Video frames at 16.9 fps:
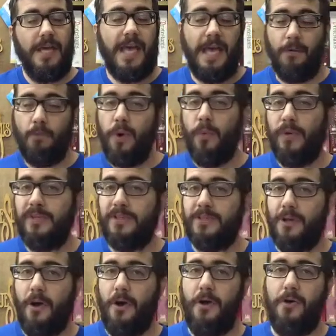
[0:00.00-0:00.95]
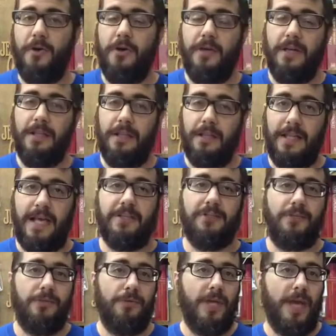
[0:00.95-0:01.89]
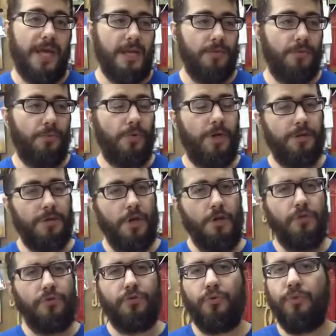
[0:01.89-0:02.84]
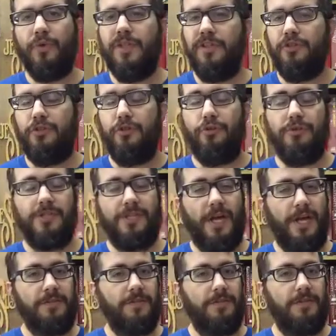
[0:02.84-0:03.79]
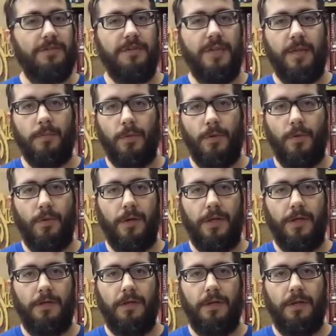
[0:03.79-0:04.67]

And what we saw in the last two days was those are really two sides of the same coin.